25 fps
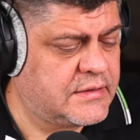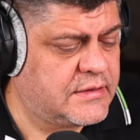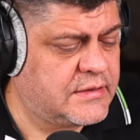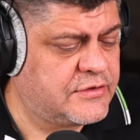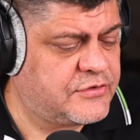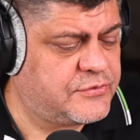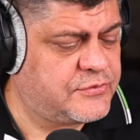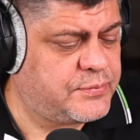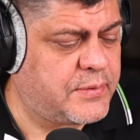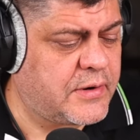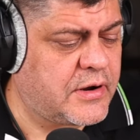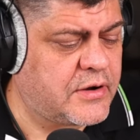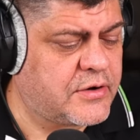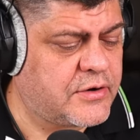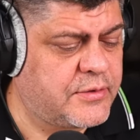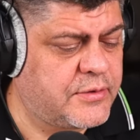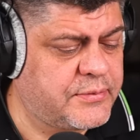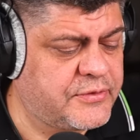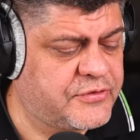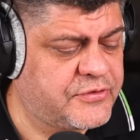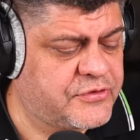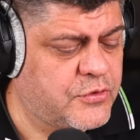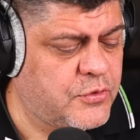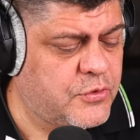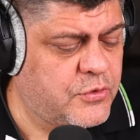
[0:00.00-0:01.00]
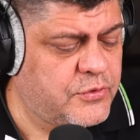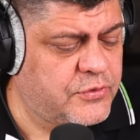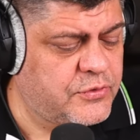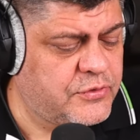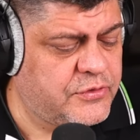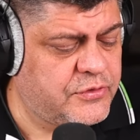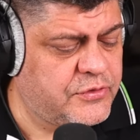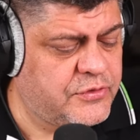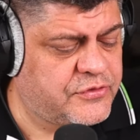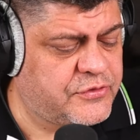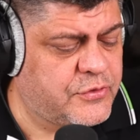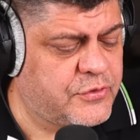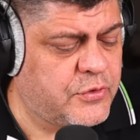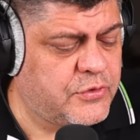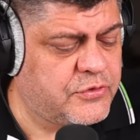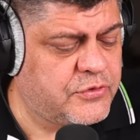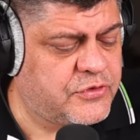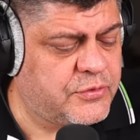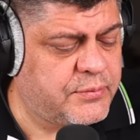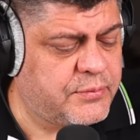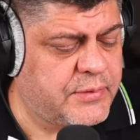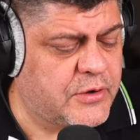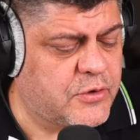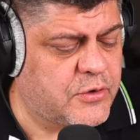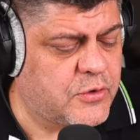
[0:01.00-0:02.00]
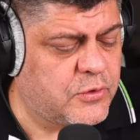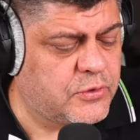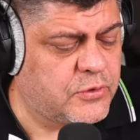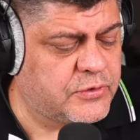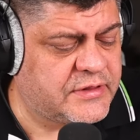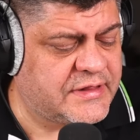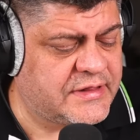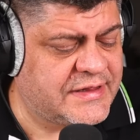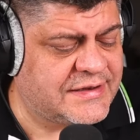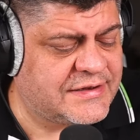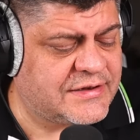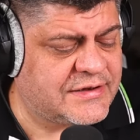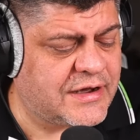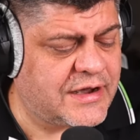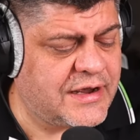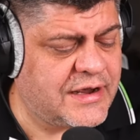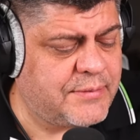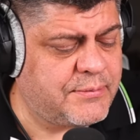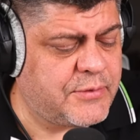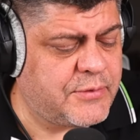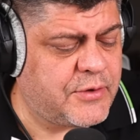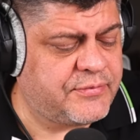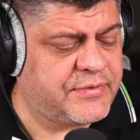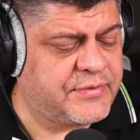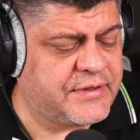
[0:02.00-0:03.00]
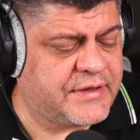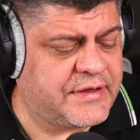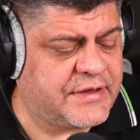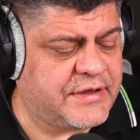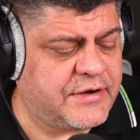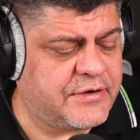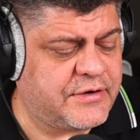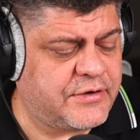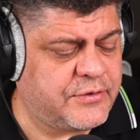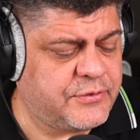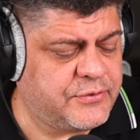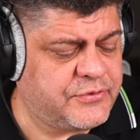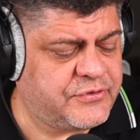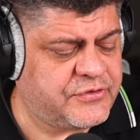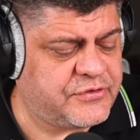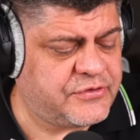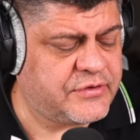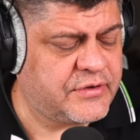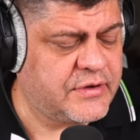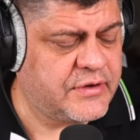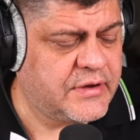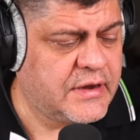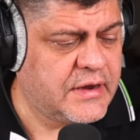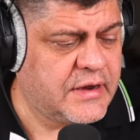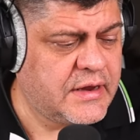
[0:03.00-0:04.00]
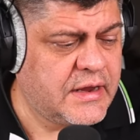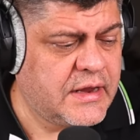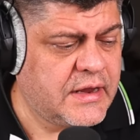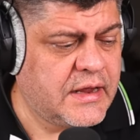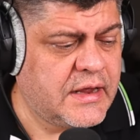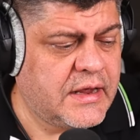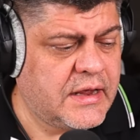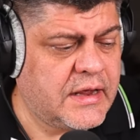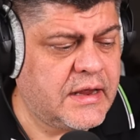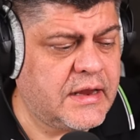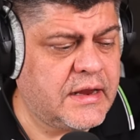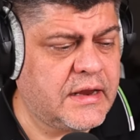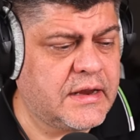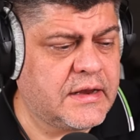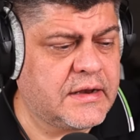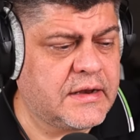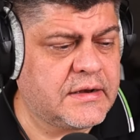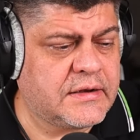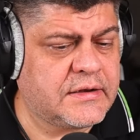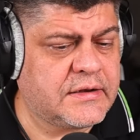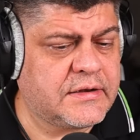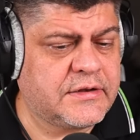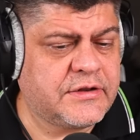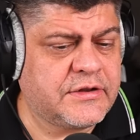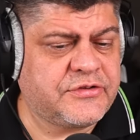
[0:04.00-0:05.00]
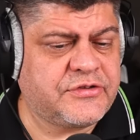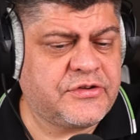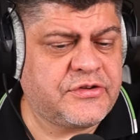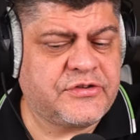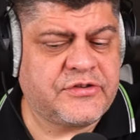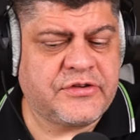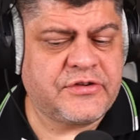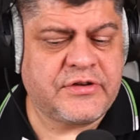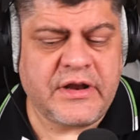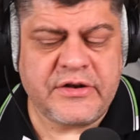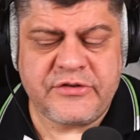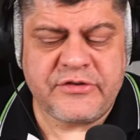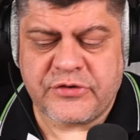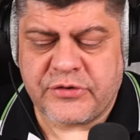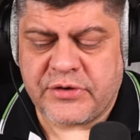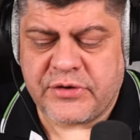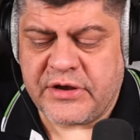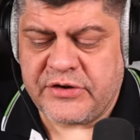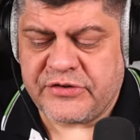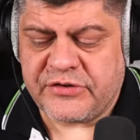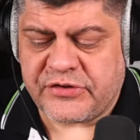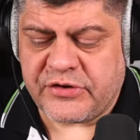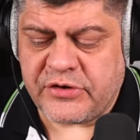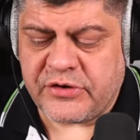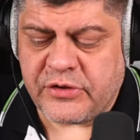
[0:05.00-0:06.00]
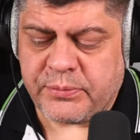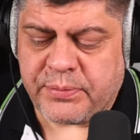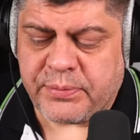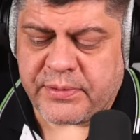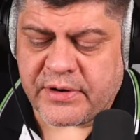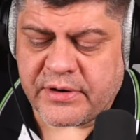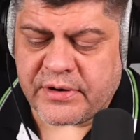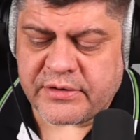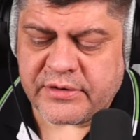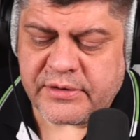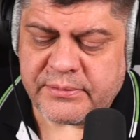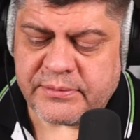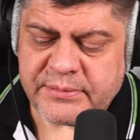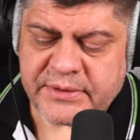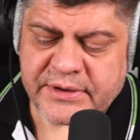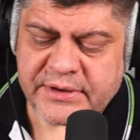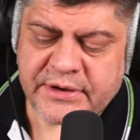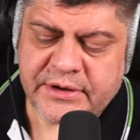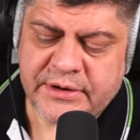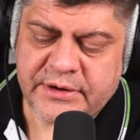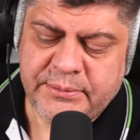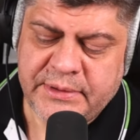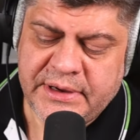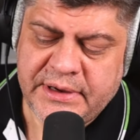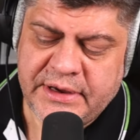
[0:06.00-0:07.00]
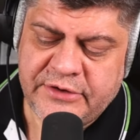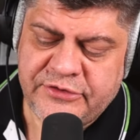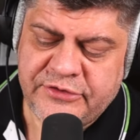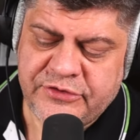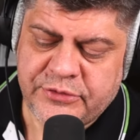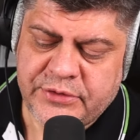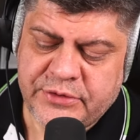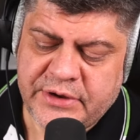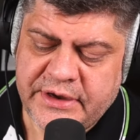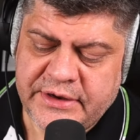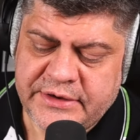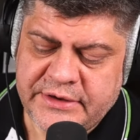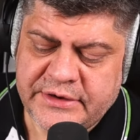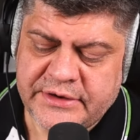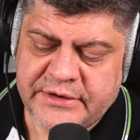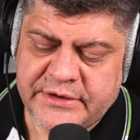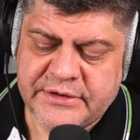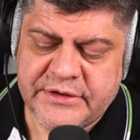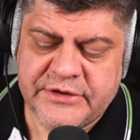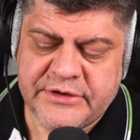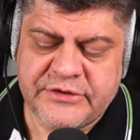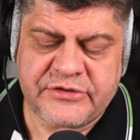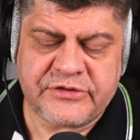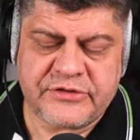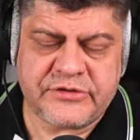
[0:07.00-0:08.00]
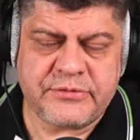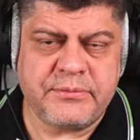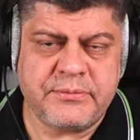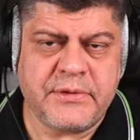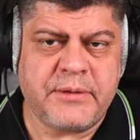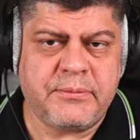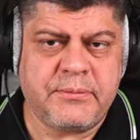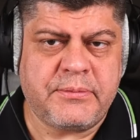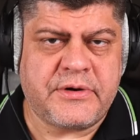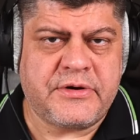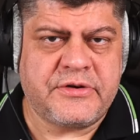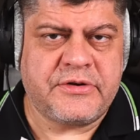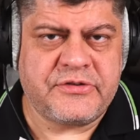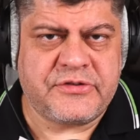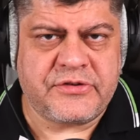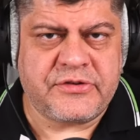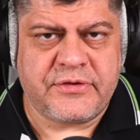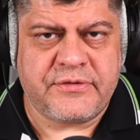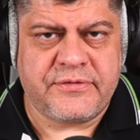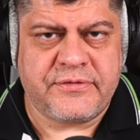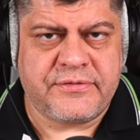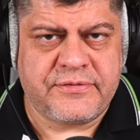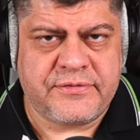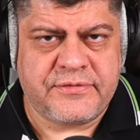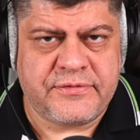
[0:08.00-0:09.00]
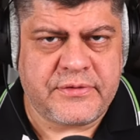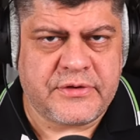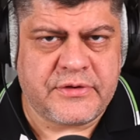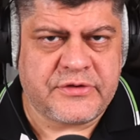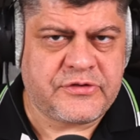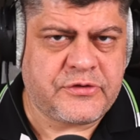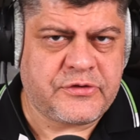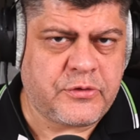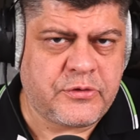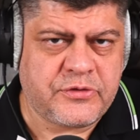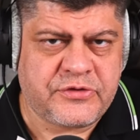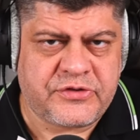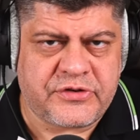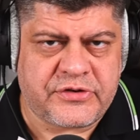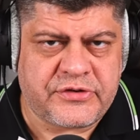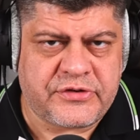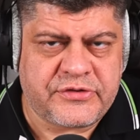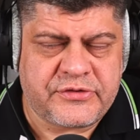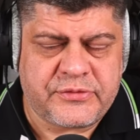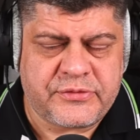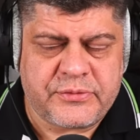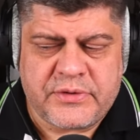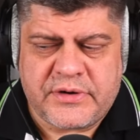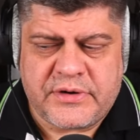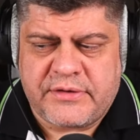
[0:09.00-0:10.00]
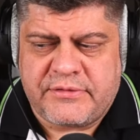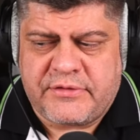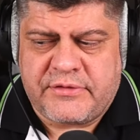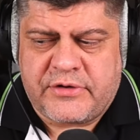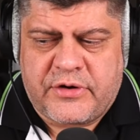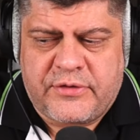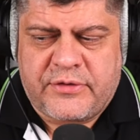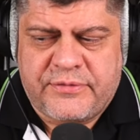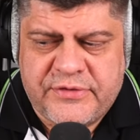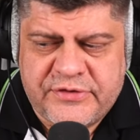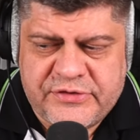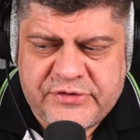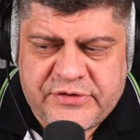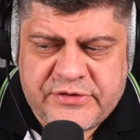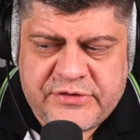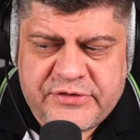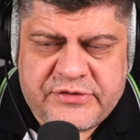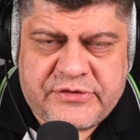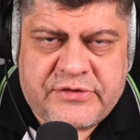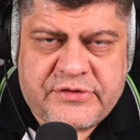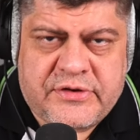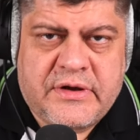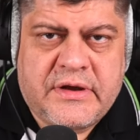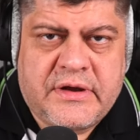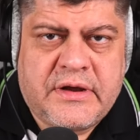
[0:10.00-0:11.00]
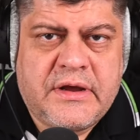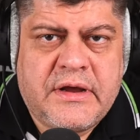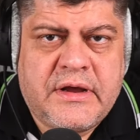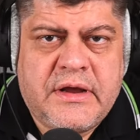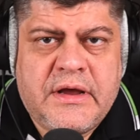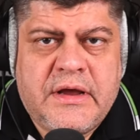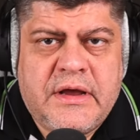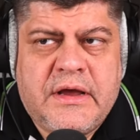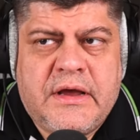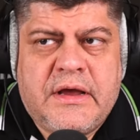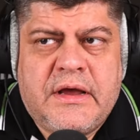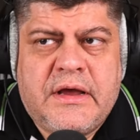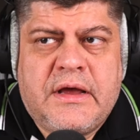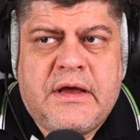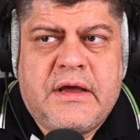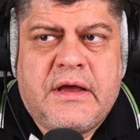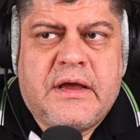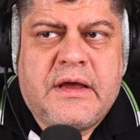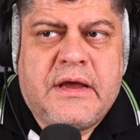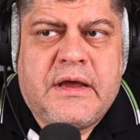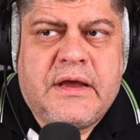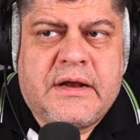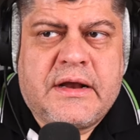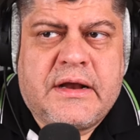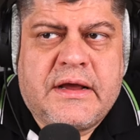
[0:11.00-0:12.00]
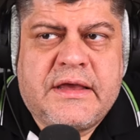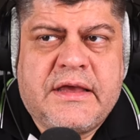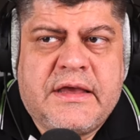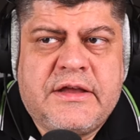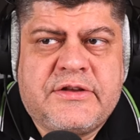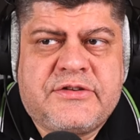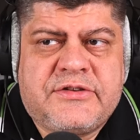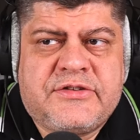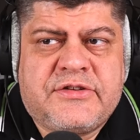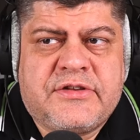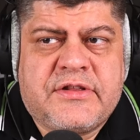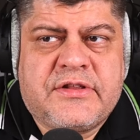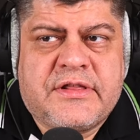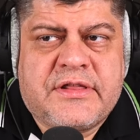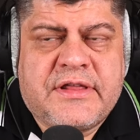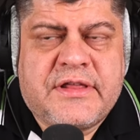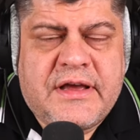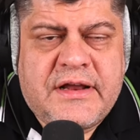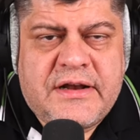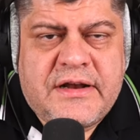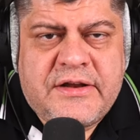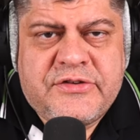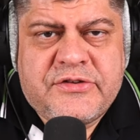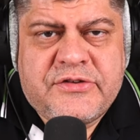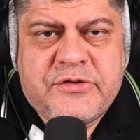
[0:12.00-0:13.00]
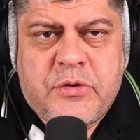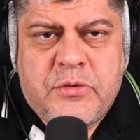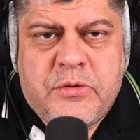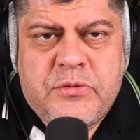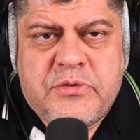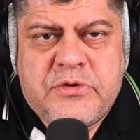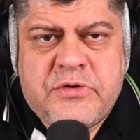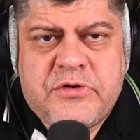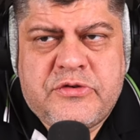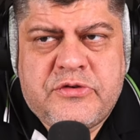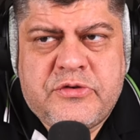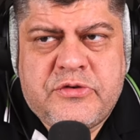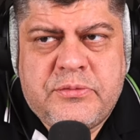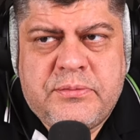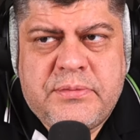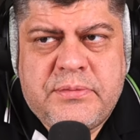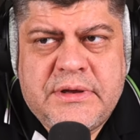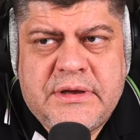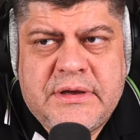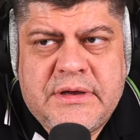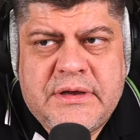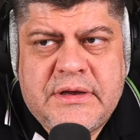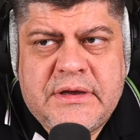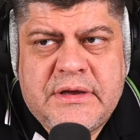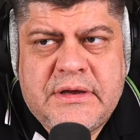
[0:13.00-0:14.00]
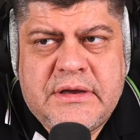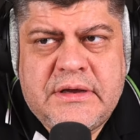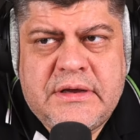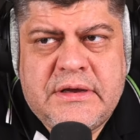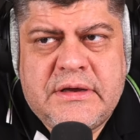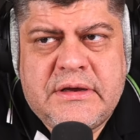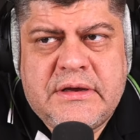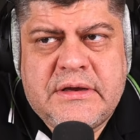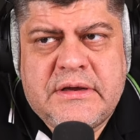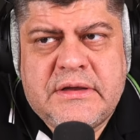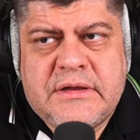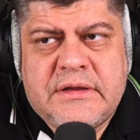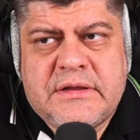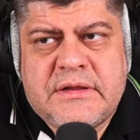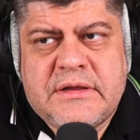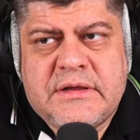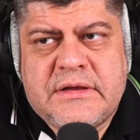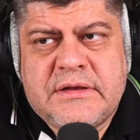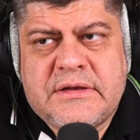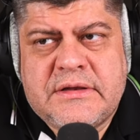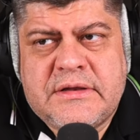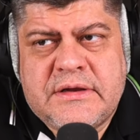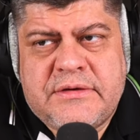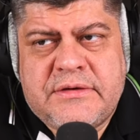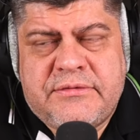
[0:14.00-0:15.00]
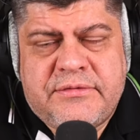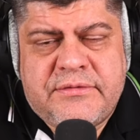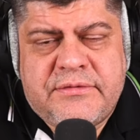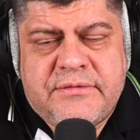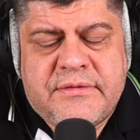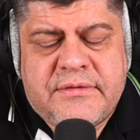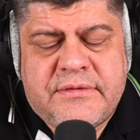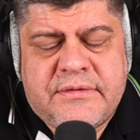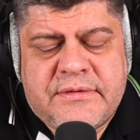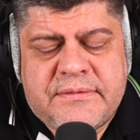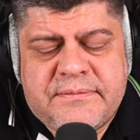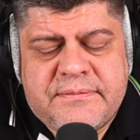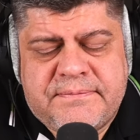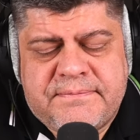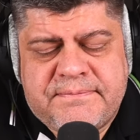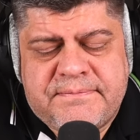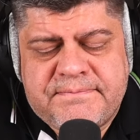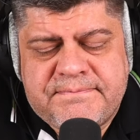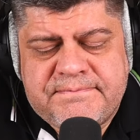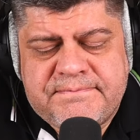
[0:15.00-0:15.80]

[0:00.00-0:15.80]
this program is called is going to be called the time of the heroes and this is an educational program they're going to be educating this members of the soldiers whatever officers and i guess that is going to be the the um,